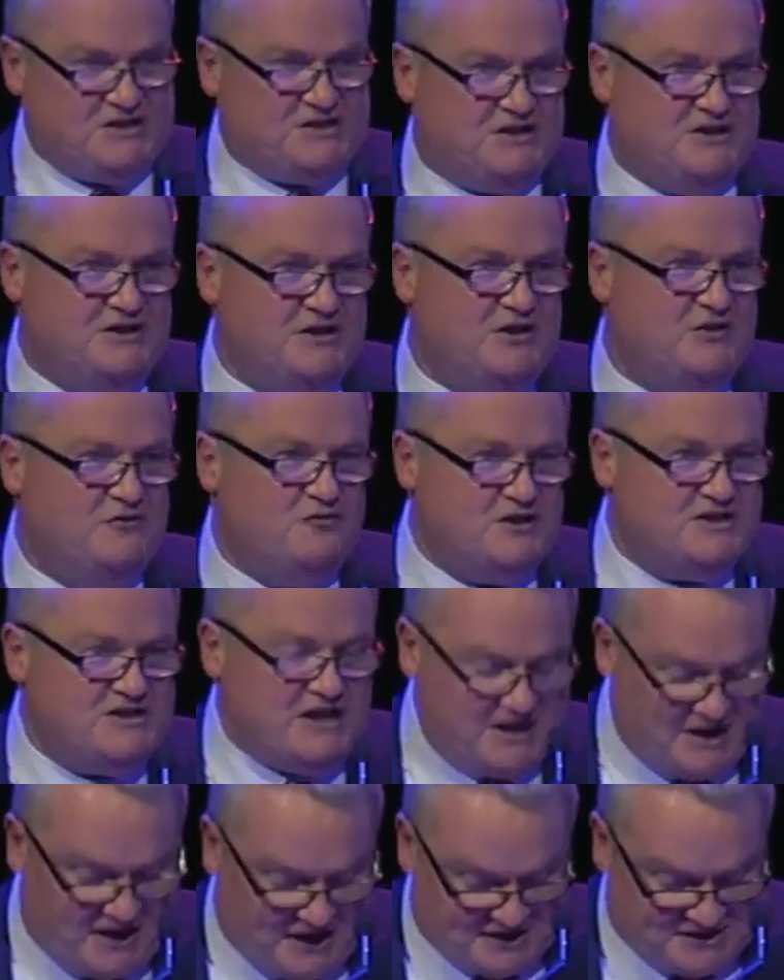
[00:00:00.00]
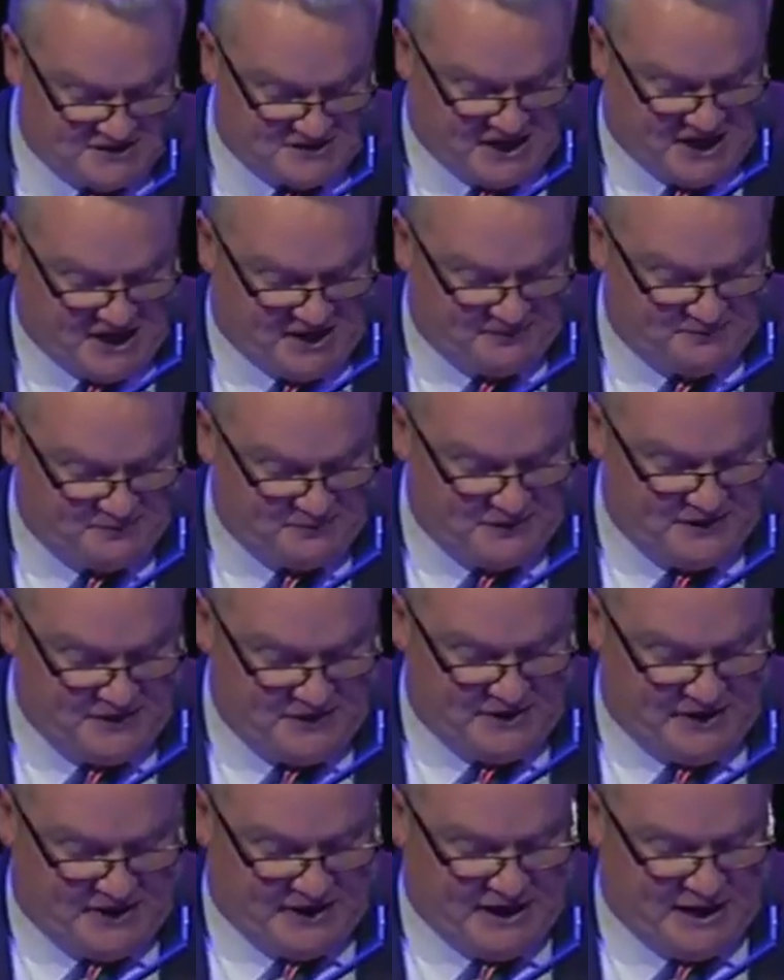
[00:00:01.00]
of it. But we have
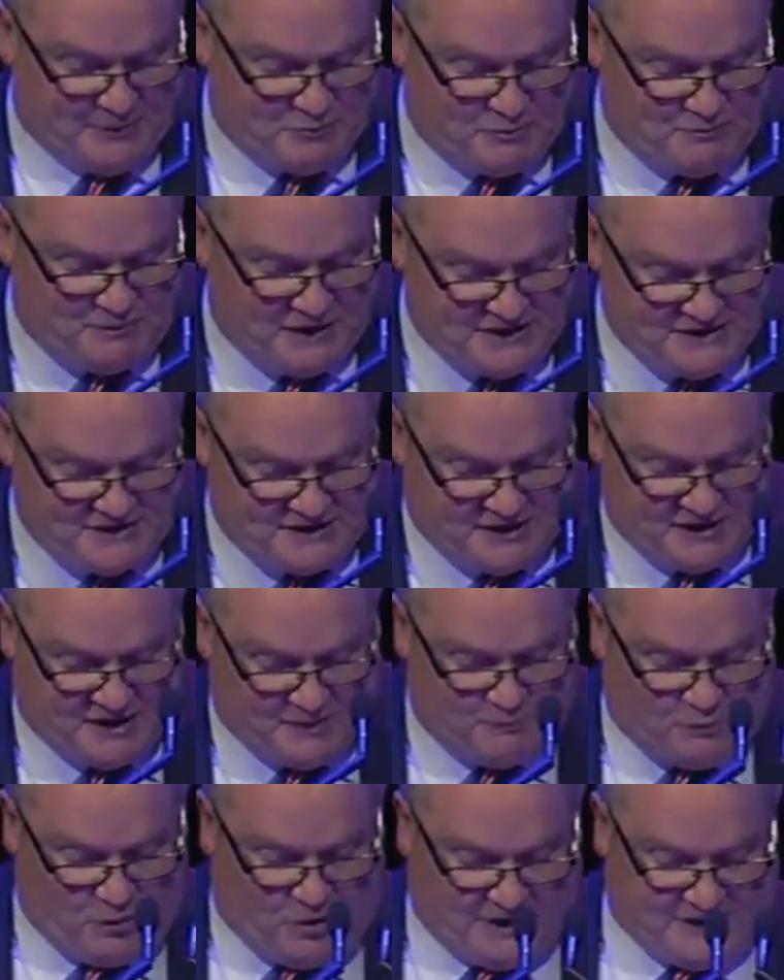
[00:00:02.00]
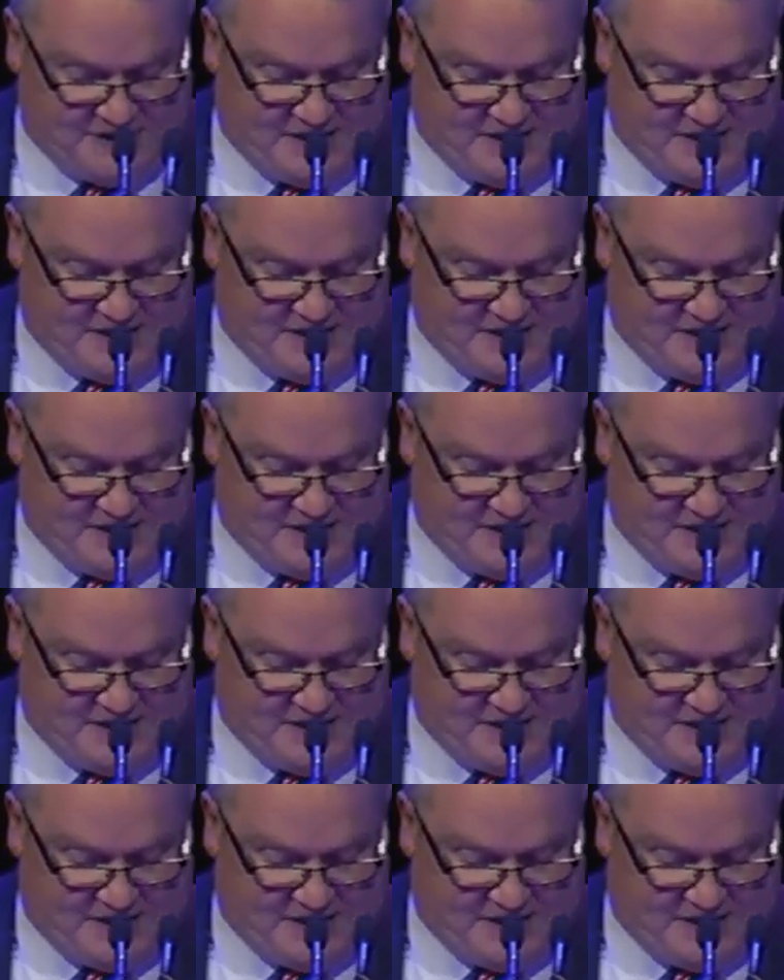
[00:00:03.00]
bitten and snarled and nipped at the